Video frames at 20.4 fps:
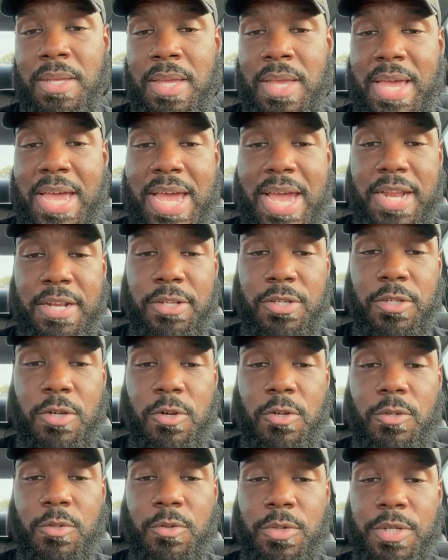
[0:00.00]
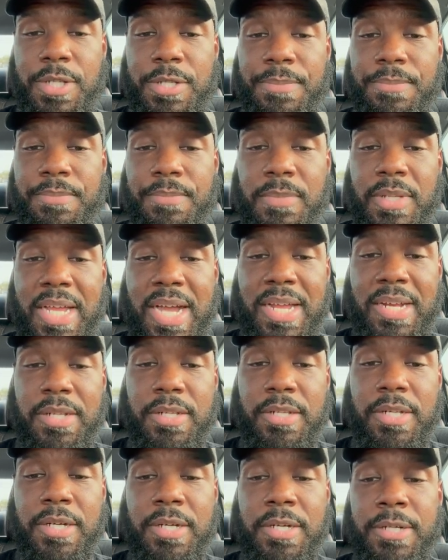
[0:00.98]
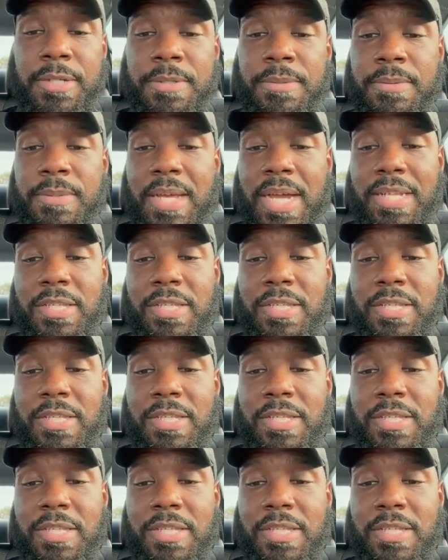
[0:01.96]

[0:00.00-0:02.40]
Had the surgery, got it done.